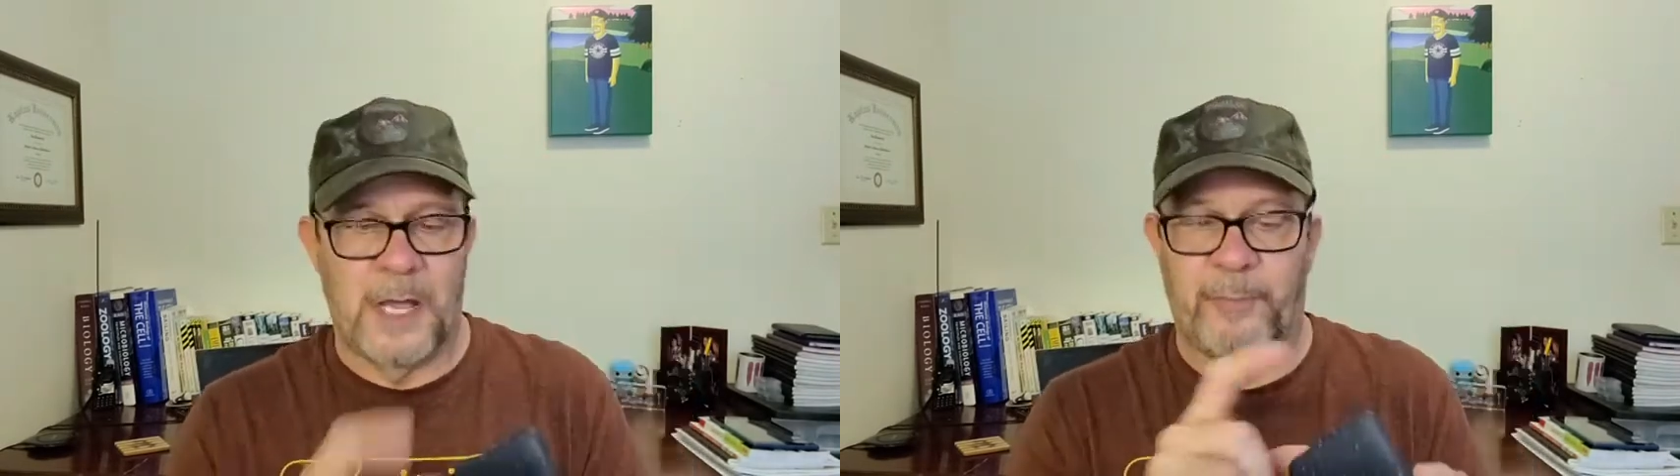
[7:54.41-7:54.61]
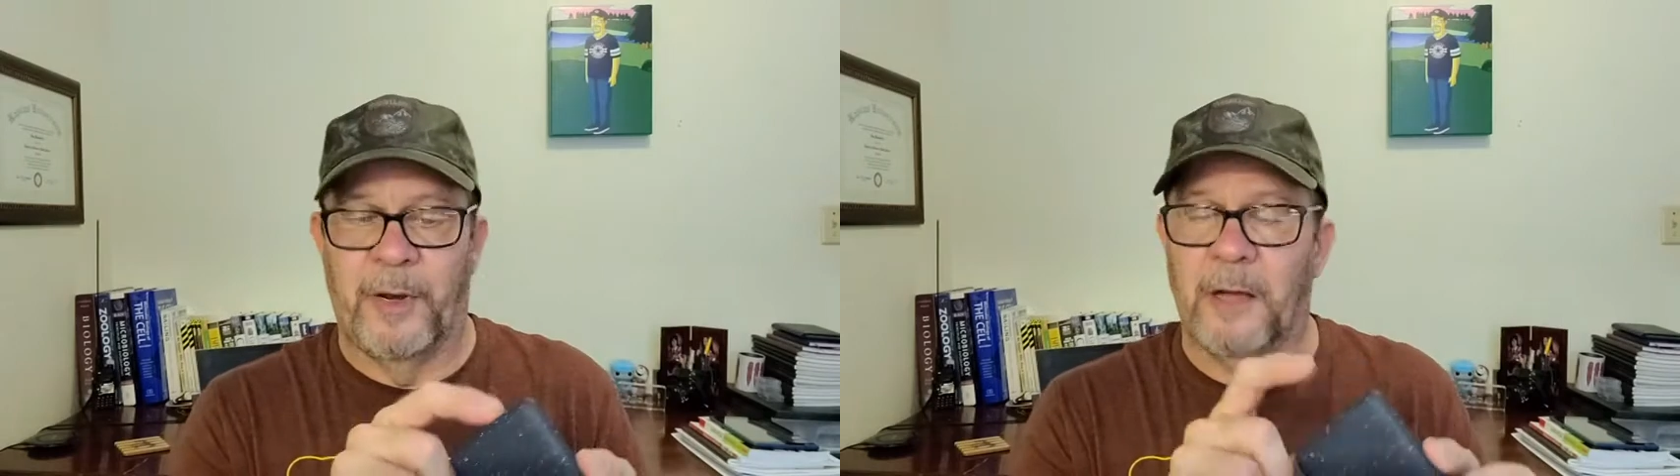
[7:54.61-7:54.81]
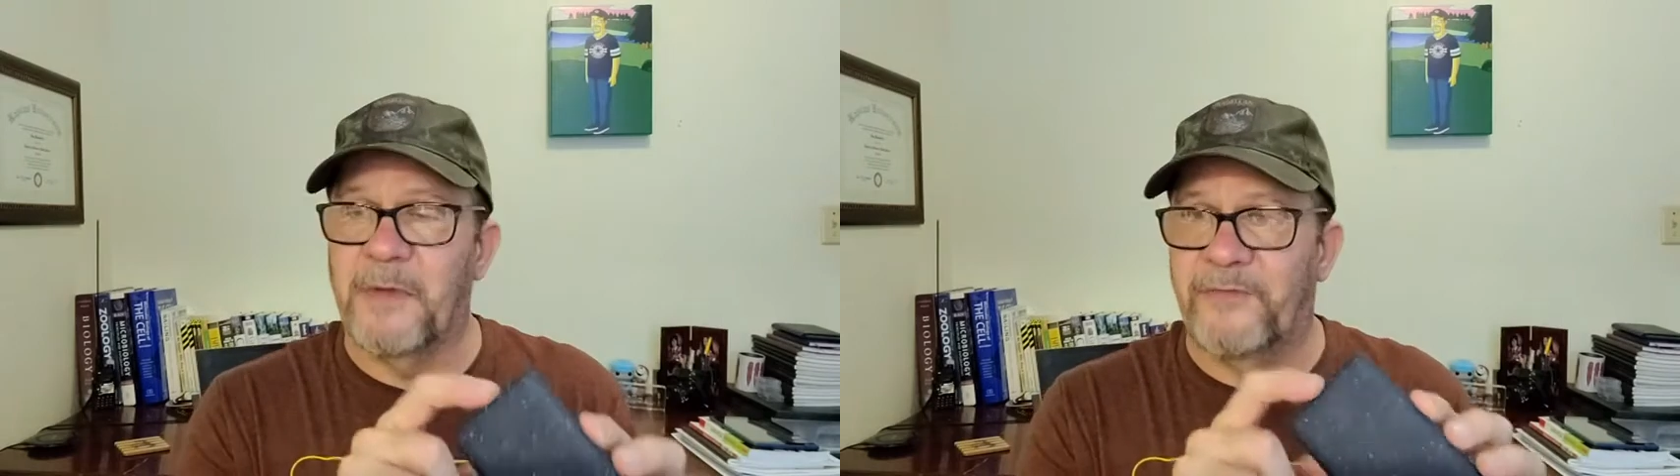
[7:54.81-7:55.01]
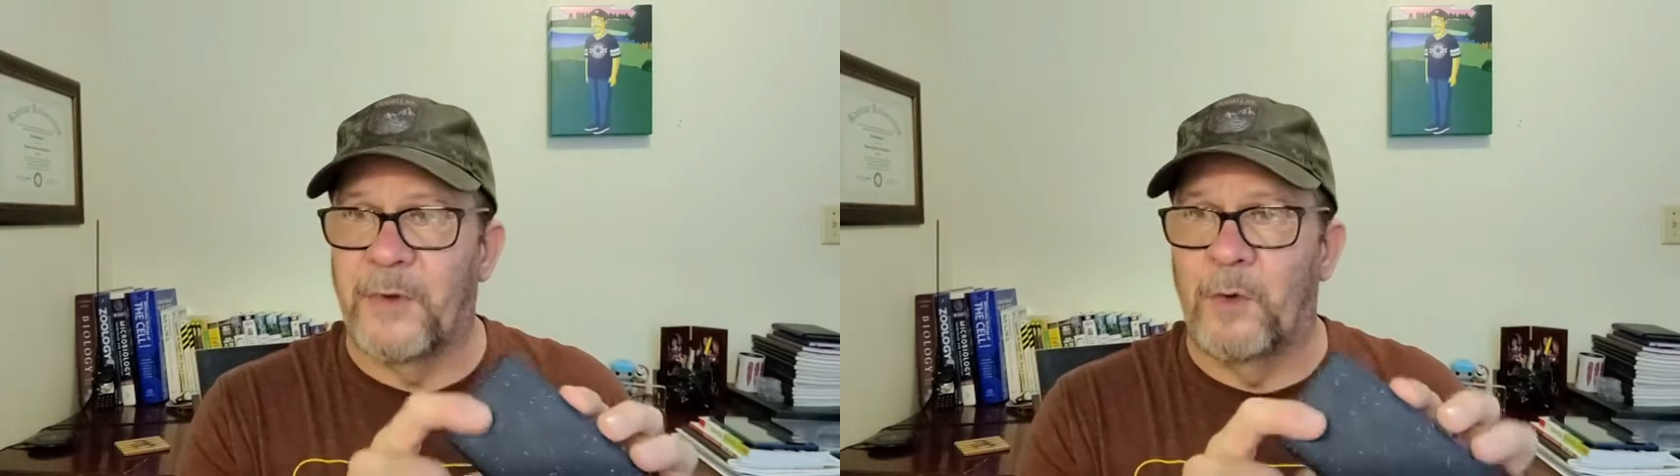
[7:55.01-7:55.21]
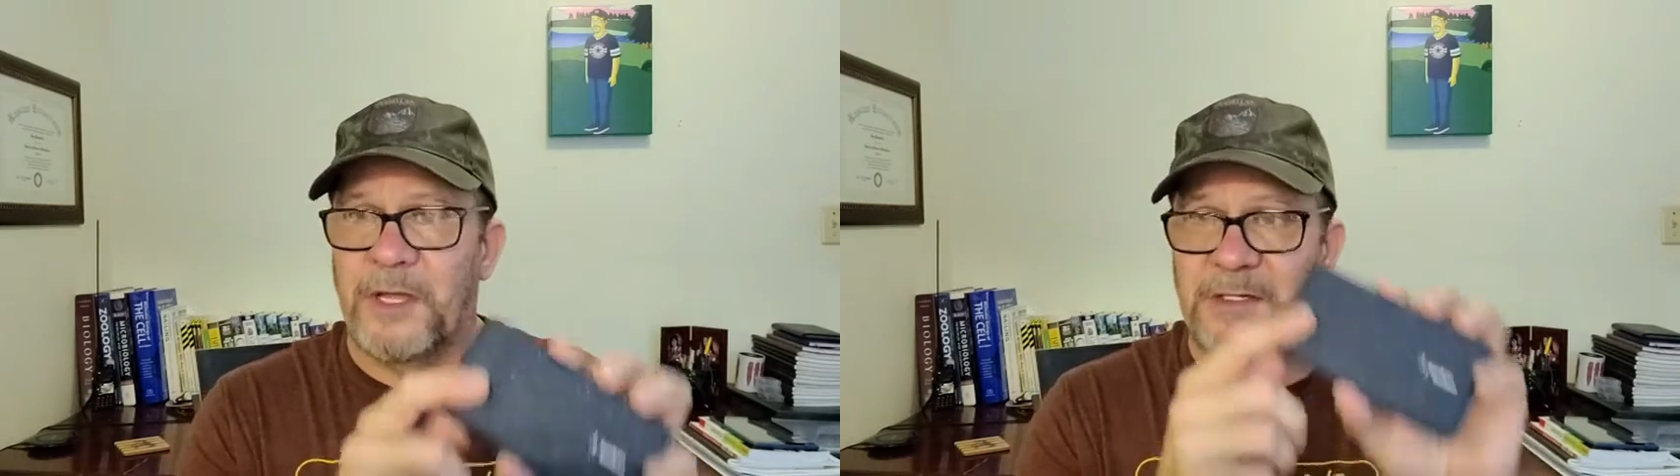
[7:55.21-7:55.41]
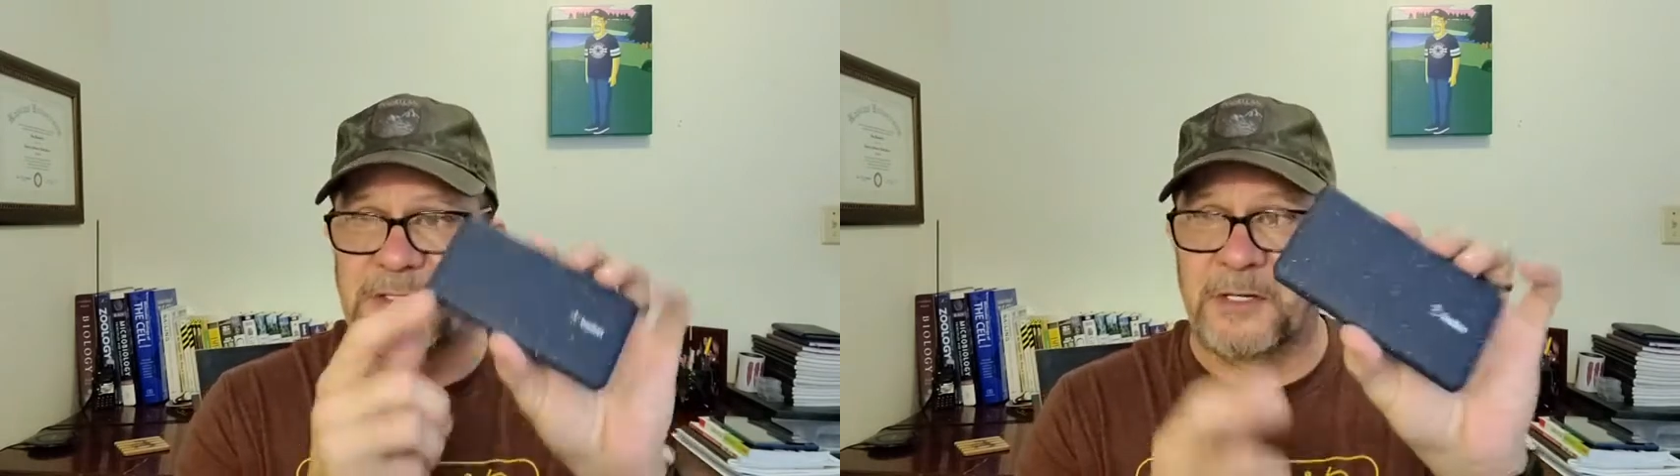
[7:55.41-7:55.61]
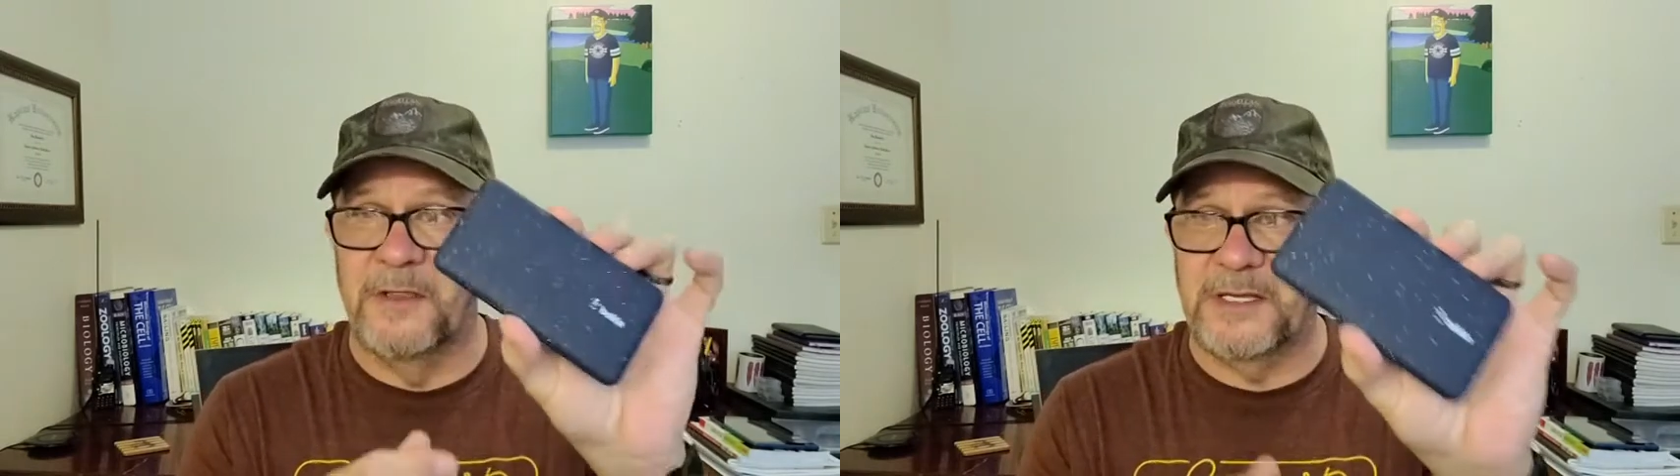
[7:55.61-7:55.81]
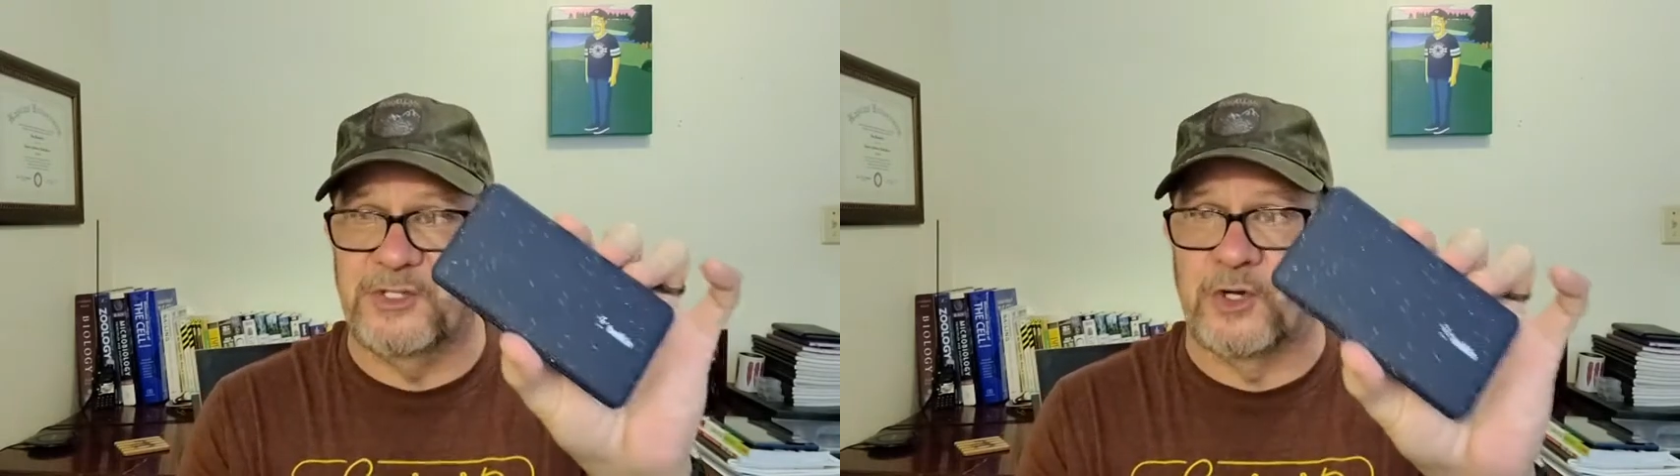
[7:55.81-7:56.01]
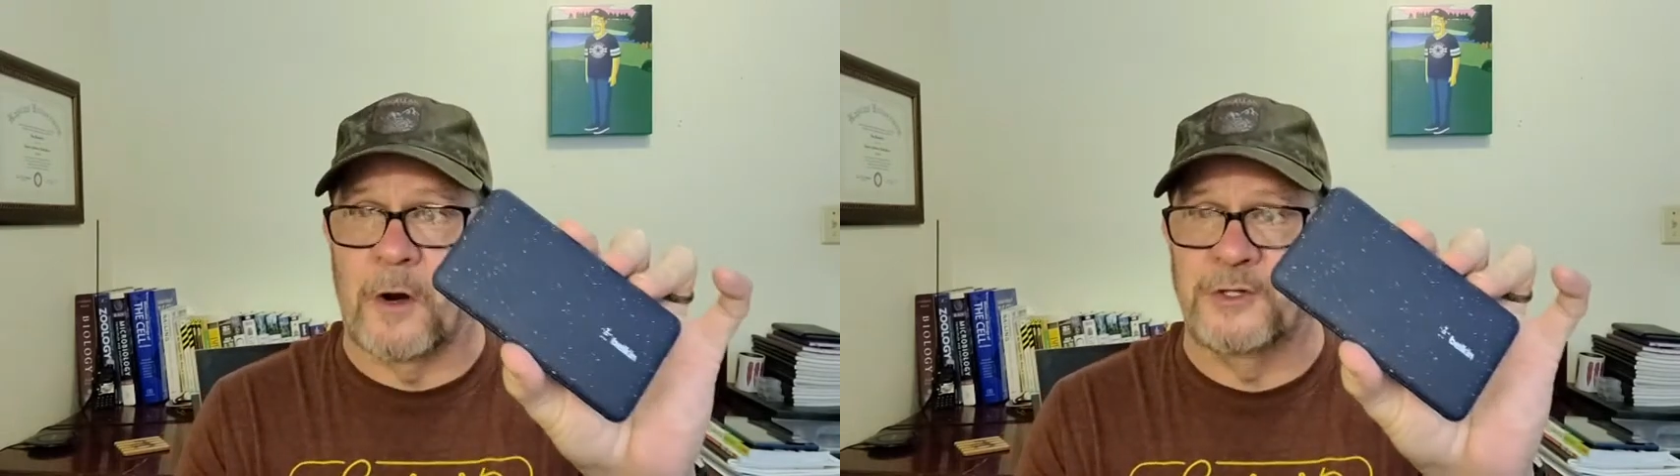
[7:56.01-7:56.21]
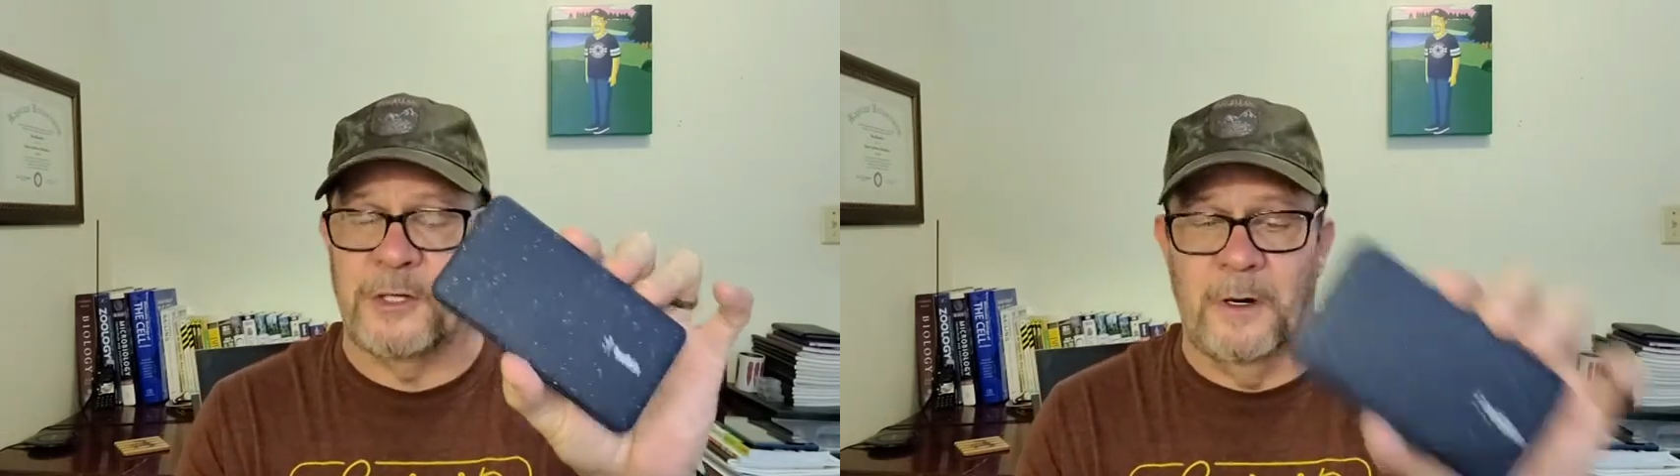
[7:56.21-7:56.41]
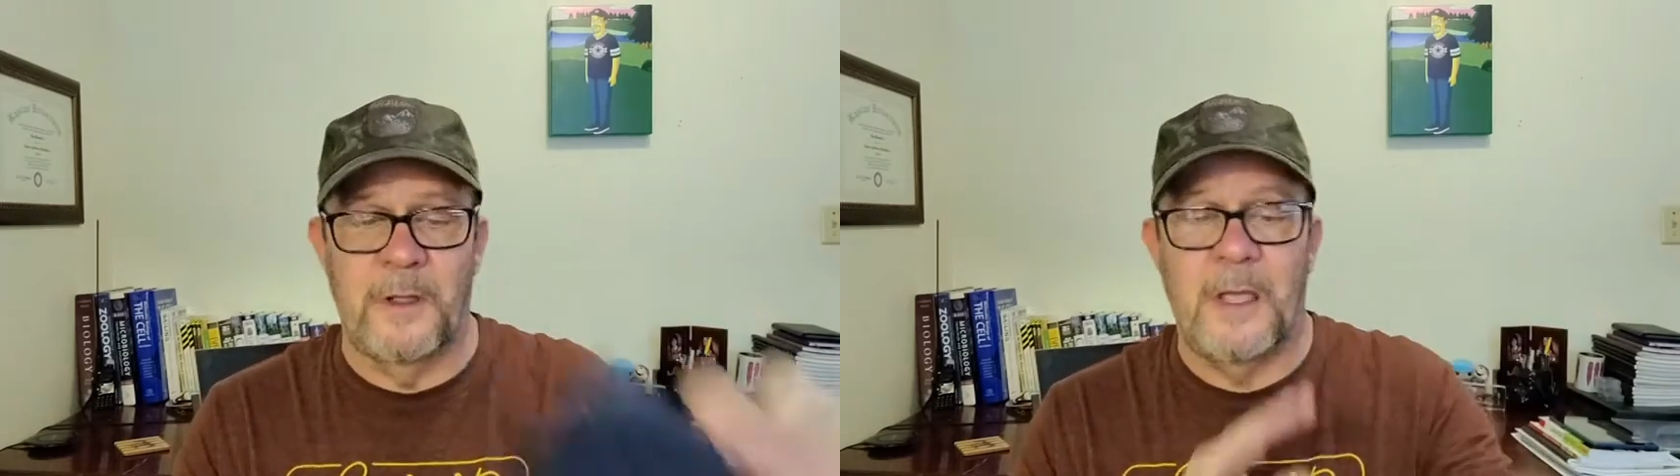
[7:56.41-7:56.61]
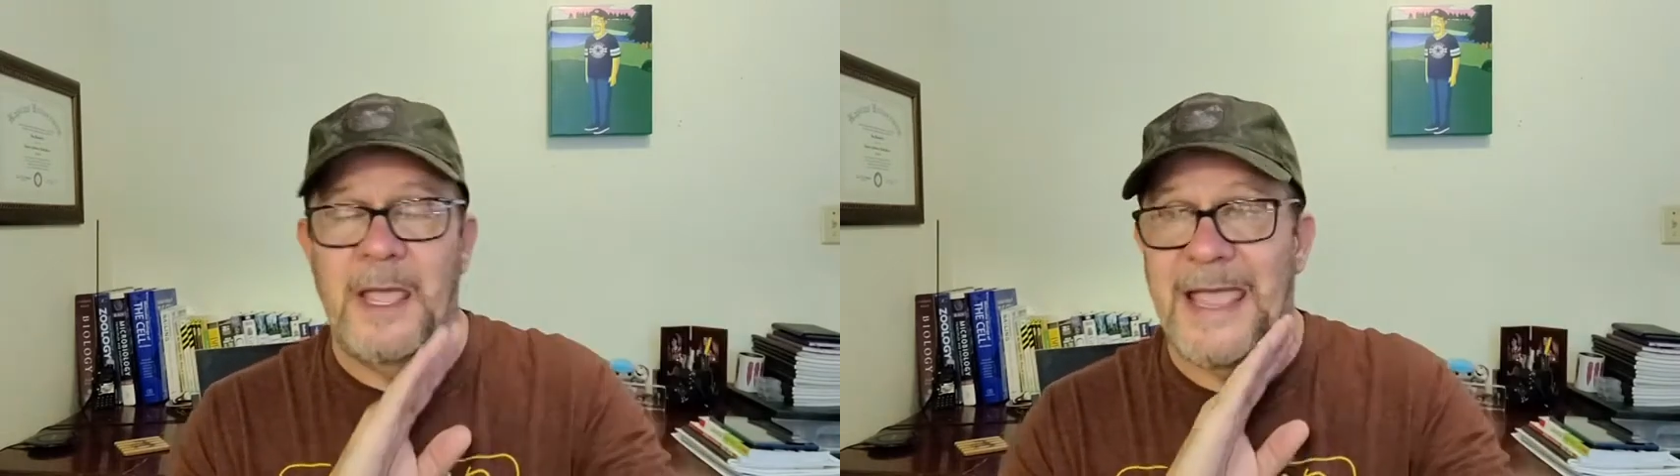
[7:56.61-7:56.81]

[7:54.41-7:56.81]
I plug my phone in to this charger